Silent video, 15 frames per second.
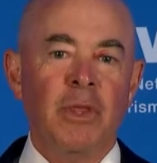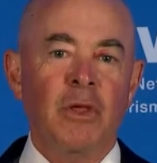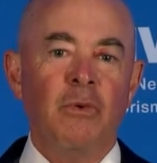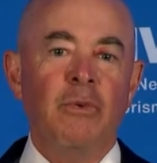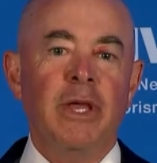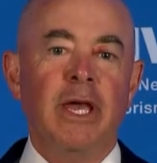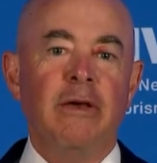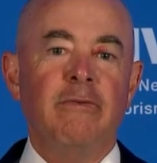
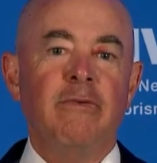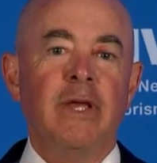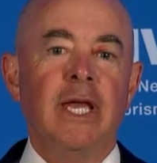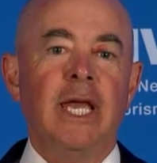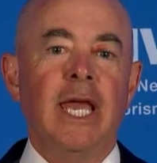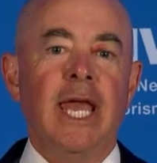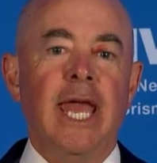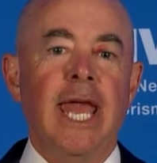We have
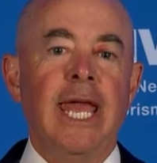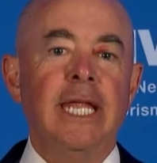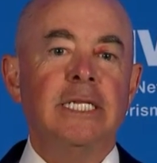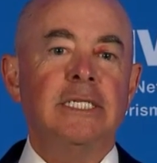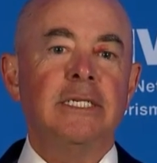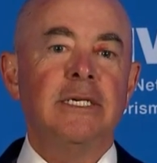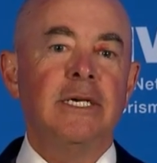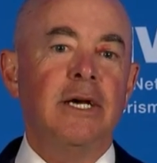
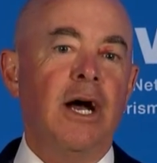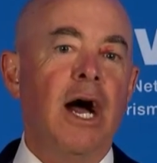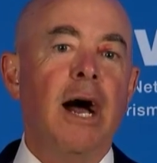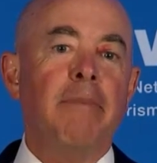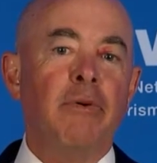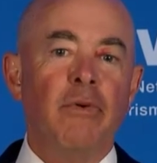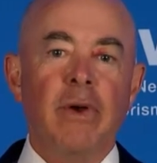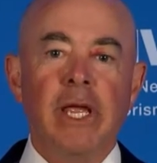8
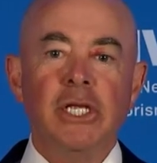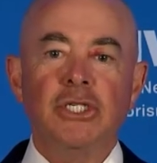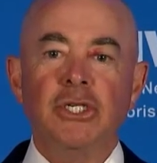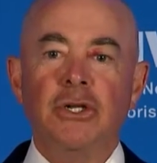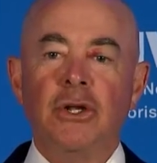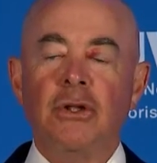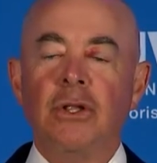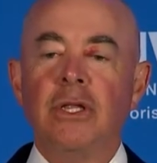
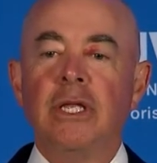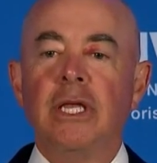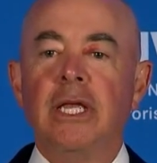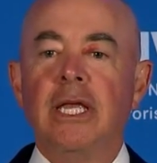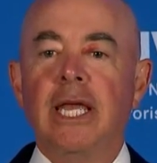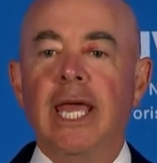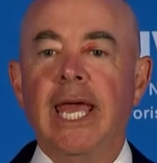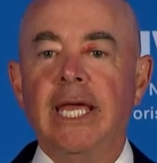operational
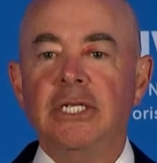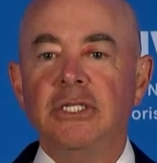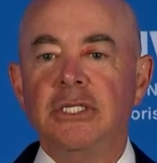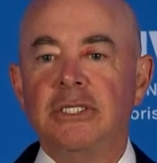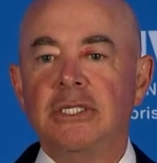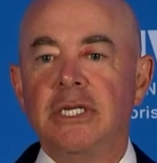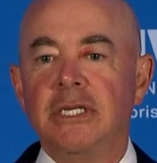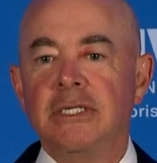
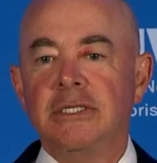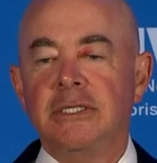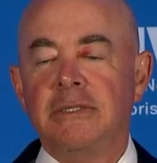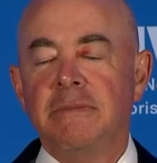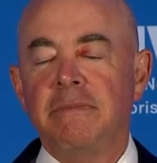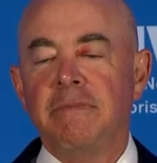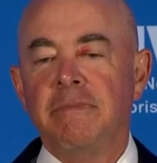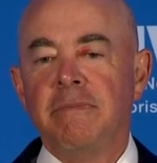
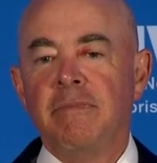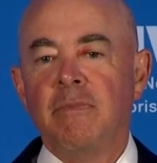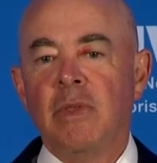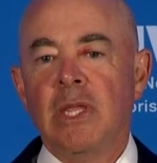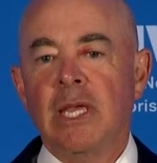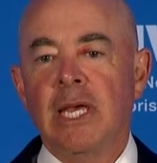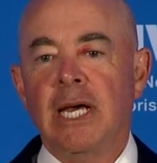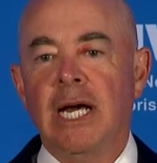agencies.
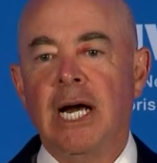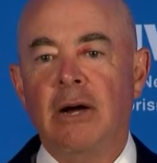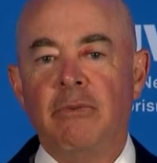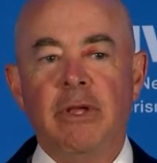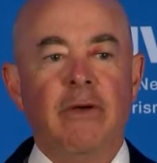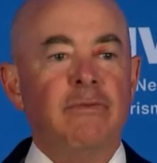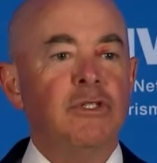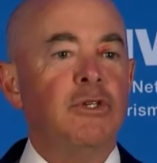
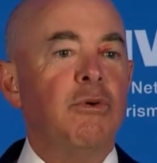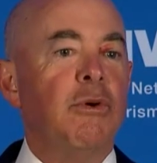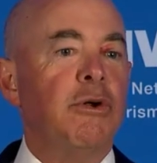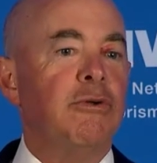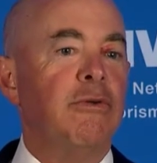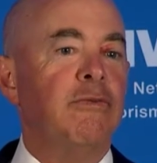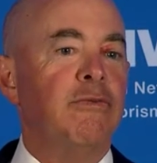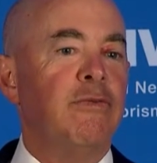We have
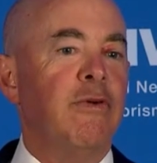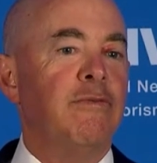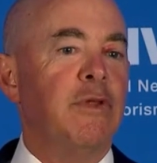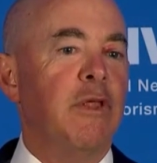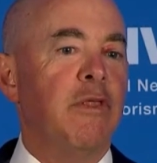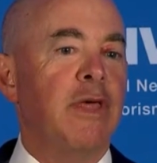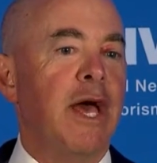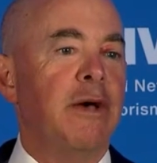
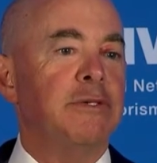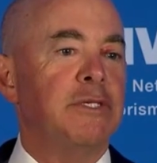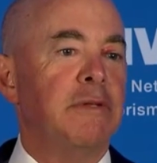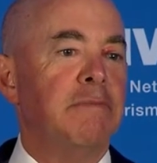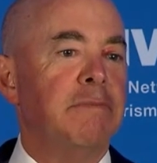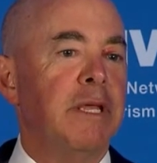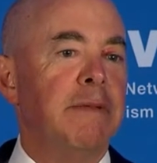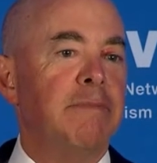
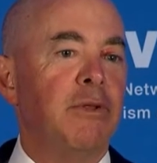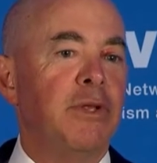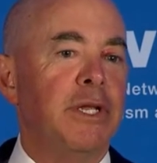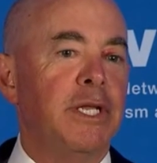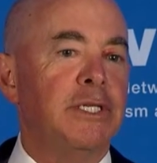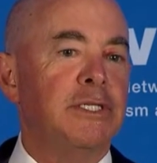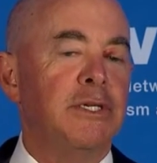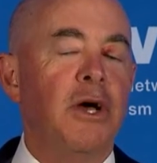250,000 people,
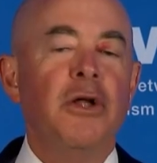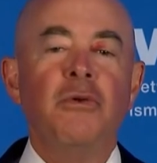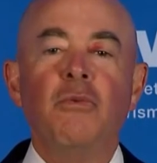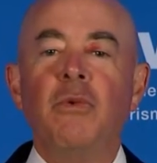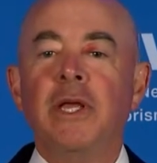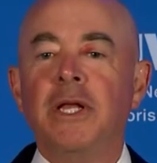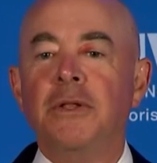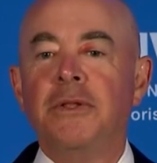and it's
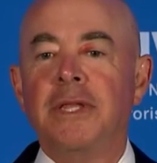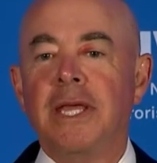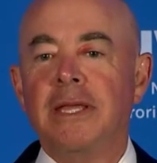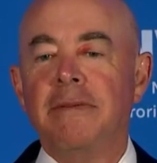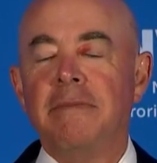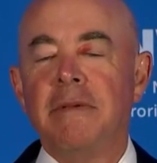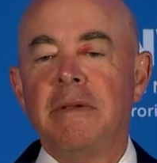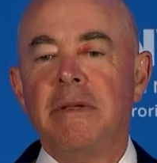
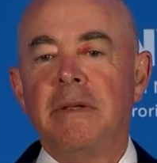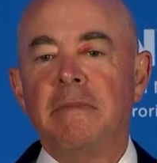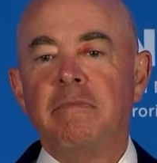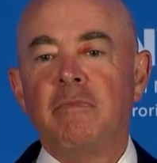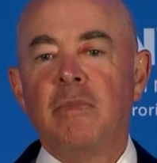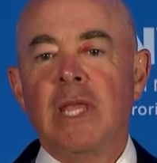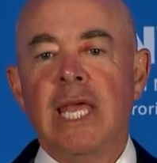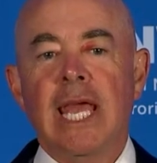unwieldy.
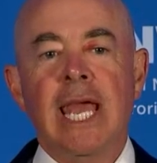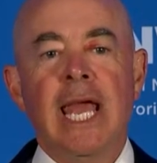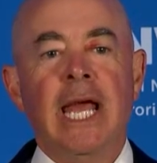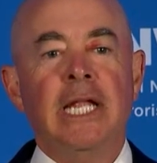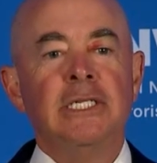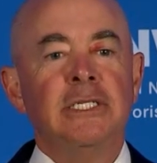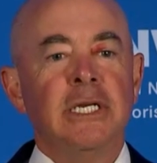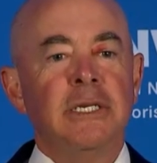
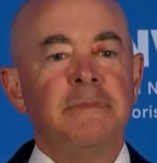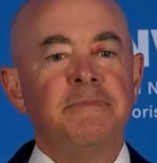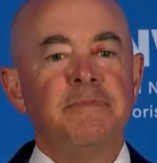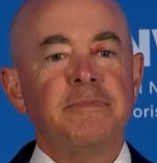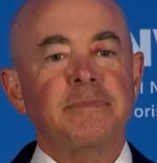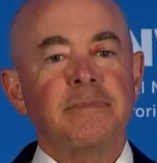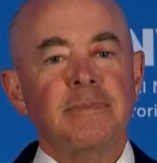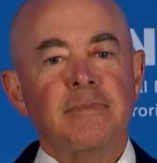And
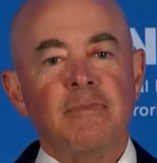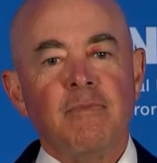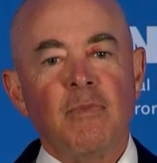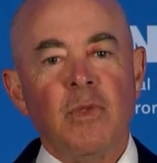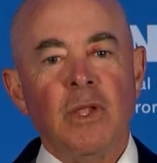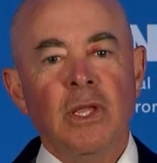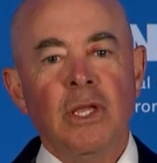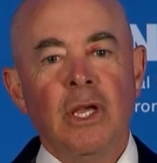
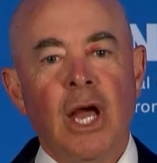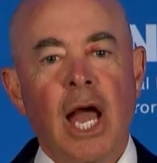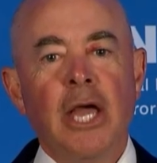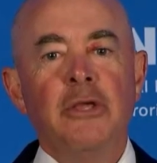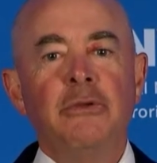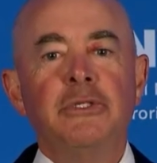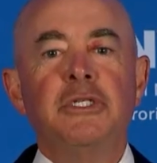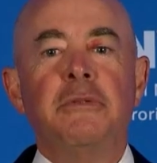I
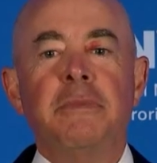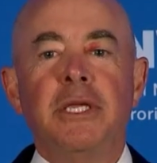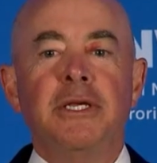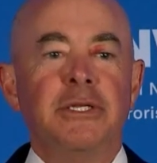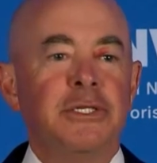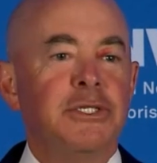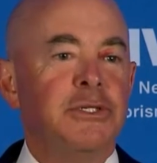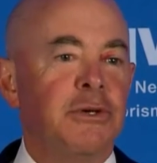used to be
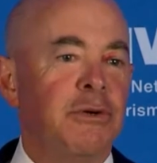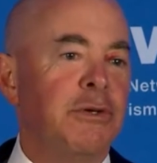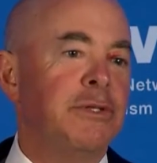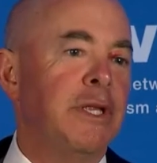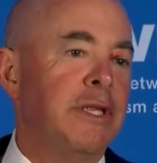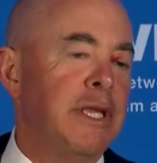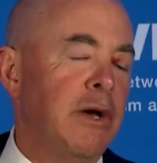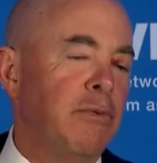
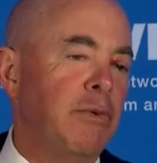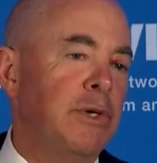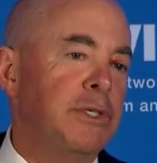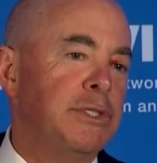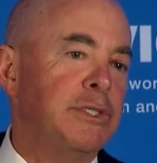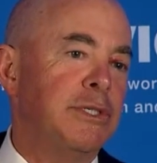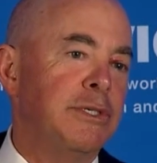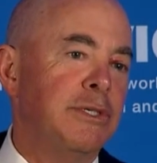concerned that that
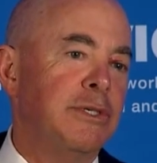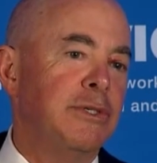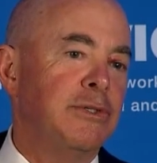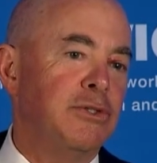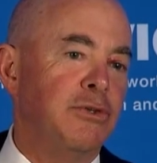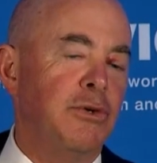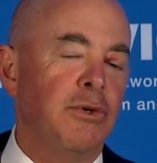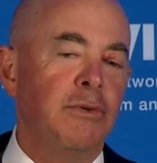was
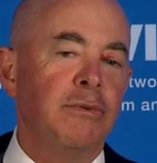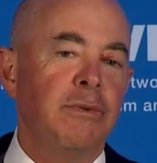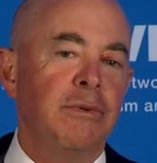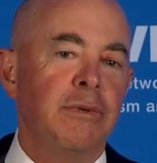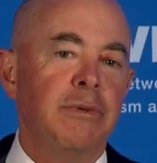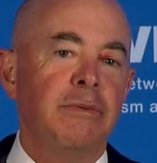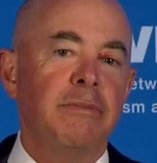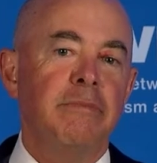true
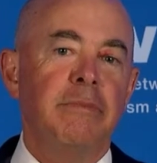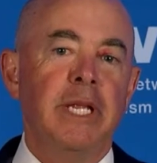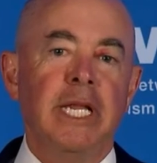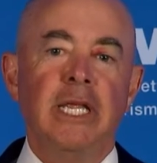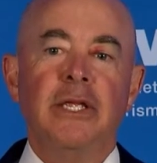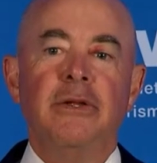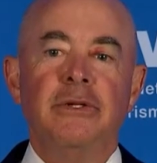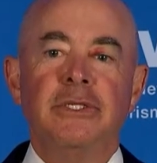
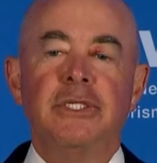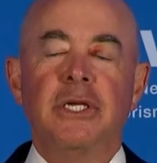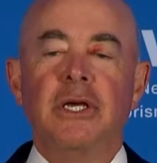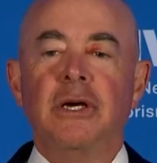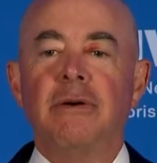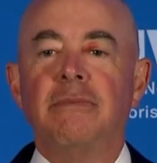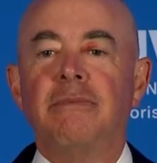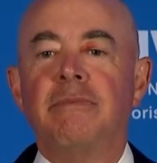many years ago.